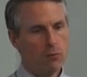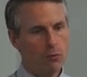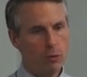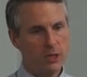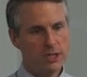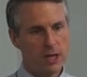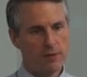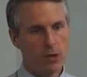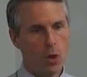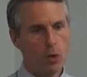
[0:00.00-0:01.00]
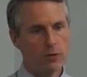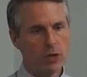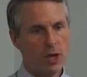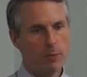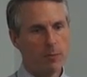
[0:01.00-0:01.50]
Ruby 7 over
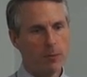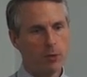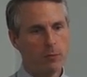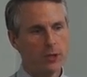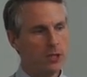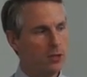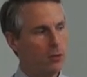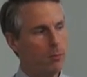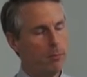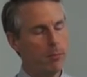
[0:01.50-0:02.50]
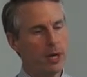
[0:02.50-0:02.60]
top of my print material,